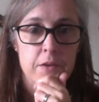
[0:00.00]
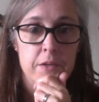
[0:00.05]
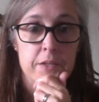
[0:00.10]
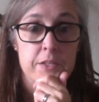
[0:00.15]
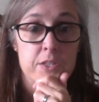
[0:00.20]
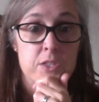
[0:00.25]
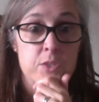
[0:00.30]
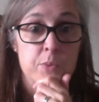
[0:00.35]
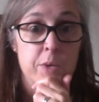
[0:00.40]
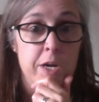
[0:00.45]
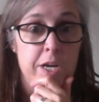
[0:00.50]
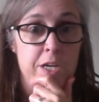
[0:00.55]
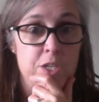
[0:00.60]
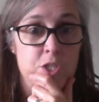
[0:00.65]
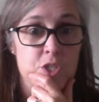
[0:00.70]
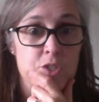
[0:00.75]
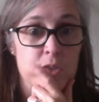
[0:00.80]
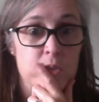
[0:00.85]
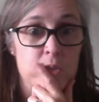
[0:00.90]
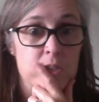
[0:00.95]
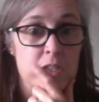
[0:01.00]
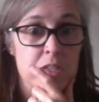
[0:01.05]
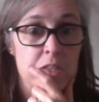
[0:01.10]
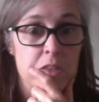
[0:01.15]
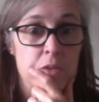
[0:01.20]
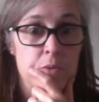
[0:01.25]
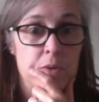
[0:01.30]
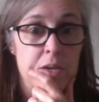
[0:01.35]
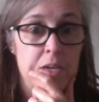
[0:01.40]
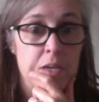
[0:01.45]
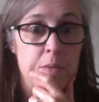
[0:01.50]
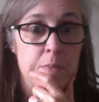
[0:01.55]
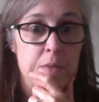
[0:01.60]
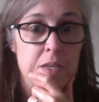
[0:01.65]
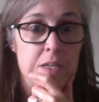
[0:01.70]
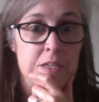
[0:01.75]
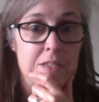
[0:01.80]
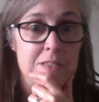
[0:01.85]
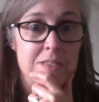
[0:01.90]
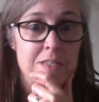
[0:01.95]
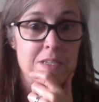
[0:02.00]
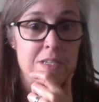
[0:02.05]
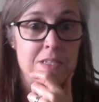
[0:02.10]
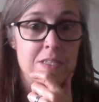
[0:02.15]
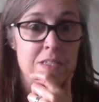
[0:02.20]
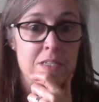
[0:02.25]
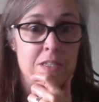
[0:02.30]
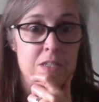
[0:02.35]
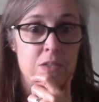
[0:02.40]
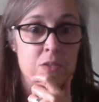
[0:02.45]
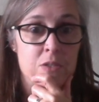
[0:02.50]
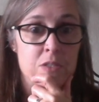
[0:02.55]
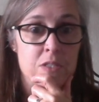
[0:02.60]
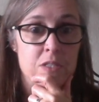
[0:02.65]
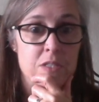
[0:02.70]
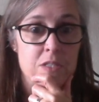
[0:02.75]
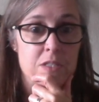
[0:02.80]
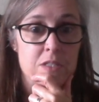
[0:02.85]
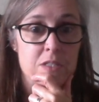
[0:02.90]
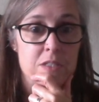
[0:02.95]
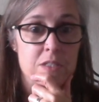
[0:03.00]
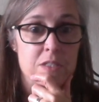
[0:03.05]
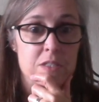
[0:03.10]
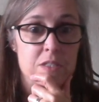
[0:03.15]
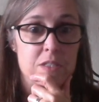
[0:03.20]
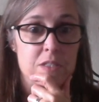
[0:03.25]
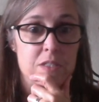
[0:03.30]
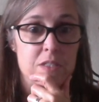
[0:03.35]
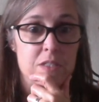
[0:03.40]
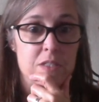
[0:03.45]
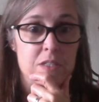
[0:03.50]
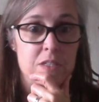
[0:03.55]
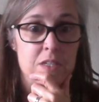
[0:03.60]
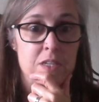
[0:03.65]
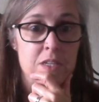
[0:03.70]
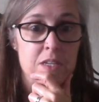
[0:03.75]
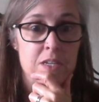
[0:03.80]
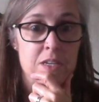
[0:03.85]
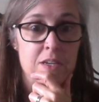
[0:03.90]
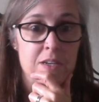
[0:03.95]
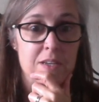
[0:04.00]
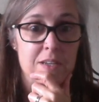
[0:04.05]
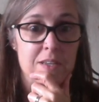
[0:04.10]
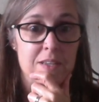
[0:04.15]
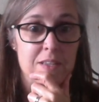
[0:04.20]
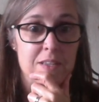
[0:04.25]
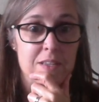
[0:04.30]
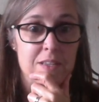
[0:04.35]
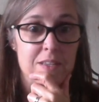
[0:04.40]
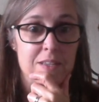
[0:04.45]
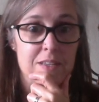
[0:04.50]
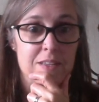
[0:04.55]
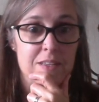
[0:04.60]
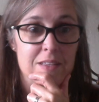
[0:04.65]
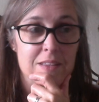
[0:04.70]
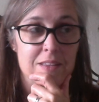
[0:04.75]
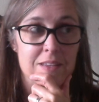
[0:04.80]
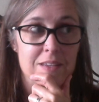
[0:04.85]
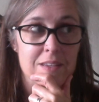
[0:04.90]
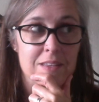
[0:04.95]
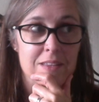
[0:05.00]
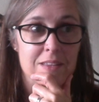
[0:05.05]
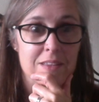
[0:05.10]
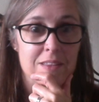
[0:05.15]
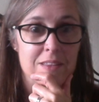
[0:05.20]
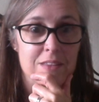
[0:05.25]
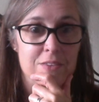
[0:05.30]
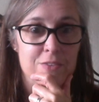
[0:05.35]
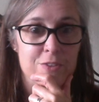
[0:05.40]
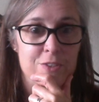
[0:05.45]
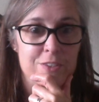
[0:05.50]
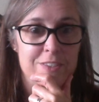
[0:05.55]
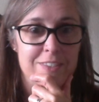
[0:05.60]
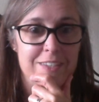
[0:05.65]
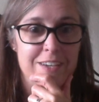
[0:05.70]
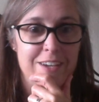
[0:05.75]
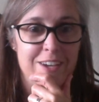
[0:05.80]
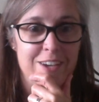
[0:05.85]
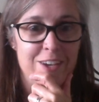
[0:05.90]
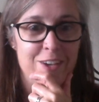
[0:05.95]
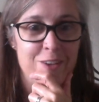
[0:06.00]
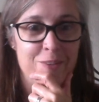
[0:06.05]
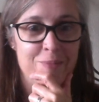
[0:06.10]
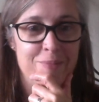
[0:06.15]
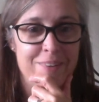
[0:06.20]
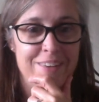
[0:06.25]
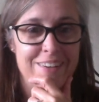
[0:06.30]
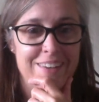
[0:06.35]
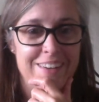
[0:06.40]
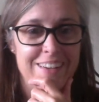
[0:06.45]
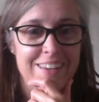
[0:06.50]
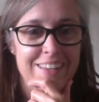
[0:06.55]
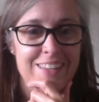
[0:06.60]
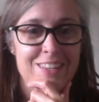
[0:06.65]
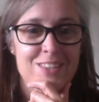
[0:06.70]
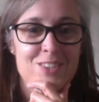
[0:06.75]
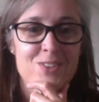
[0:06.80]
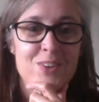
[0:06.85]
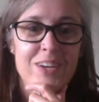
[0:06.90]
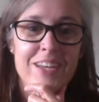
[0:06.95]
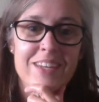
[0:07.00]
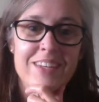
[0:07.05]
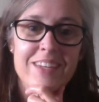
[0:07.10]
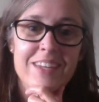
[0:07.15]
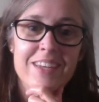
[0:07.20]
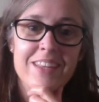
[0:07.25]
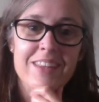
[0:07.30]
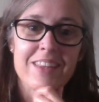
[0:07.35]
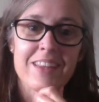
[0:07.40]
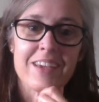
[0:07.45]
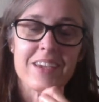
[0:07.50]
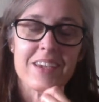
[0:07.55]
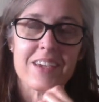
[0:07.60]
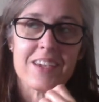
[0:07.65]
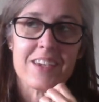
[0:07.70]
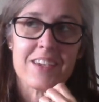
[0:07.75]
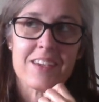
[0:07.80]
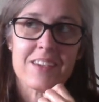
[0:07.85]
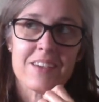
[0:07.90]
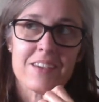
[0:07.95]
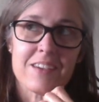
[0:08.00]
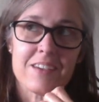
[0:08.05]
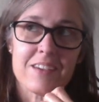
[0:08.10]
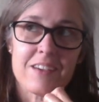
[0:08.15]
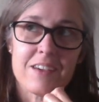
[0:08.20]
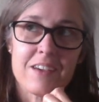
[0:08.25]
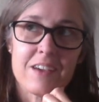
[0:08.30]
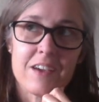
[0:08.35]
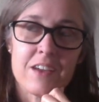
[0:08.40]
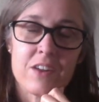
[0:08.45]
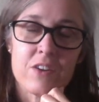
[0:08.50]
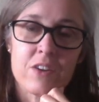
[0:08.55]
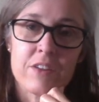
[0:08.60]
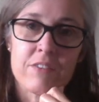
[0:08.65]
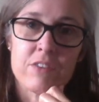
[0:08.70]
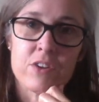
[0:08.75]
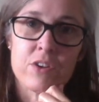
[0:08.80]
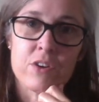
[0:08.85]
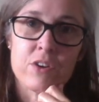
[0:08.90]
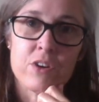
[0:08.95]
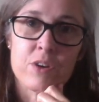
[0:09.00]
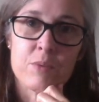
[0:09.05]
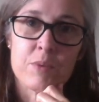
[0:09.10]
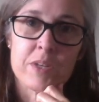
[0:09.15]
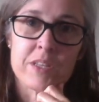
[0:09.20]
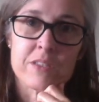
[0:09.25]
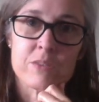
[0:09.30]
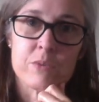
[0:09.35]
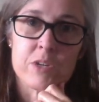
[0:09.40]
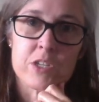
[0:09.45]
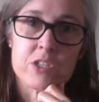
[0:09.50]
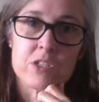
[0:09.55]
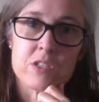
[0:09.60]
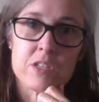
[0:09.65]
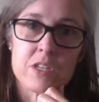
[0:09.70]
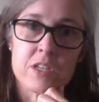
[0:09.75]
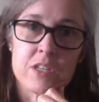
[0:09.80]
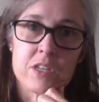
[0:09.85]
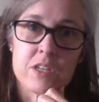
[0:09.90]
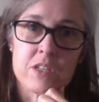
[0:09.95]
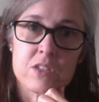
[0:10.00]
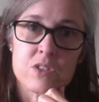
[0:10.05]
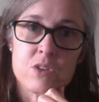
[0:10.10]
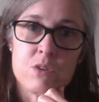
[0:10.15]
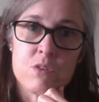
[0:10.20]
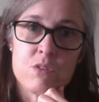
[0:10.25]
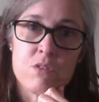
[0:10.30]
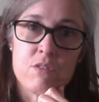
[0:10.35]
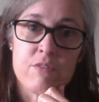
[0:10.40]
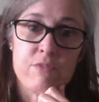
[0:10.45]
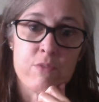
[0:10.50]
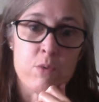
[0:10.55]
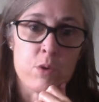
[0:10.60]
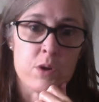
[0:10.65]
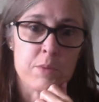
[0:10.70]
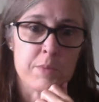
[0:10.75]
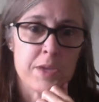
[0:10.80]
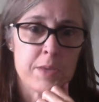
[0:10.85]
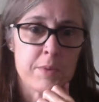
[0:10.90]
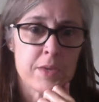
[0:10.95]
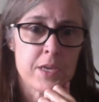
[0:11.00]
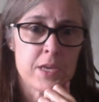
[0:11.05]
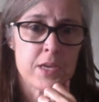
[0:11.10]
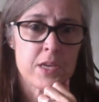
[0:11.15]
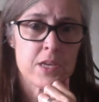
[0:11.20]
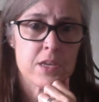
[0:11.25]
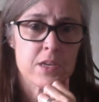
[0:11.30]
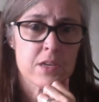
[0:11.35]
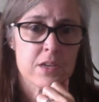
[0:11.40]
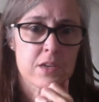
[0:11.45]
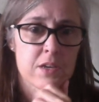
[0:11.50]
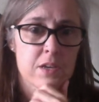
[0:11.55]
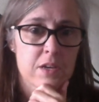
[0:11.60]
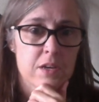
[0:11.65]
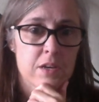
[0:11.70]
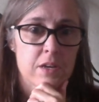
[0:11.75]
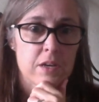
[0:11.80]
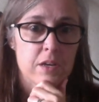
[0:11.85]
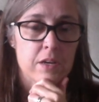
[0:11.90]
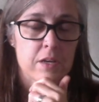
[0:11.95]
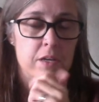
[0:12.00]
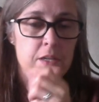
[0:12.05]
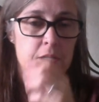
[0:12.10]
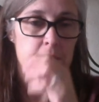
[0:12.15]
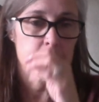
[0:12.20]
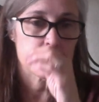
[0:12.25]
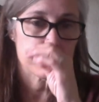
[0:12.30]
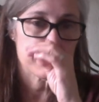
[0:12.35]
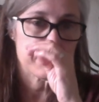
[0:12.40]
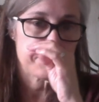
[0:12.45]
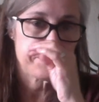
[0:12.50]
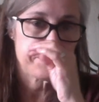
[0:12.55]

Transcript: swatch using the recommended size needles, and I got it like the first time. So I knit like, I don't even know how many swatches I knit. Total 4 maybe. I